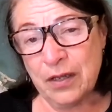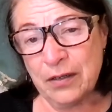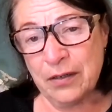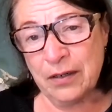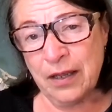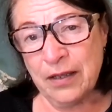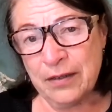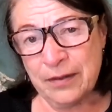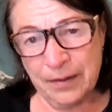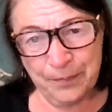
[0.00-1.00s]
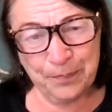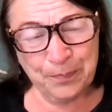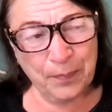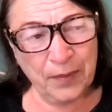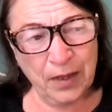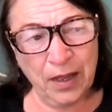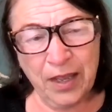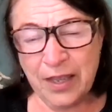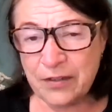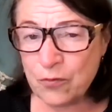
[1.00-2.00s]
and I
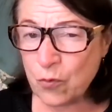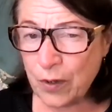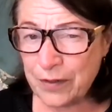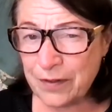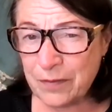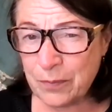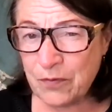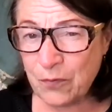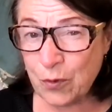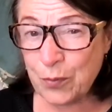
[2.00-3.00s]
hadn't tried this before,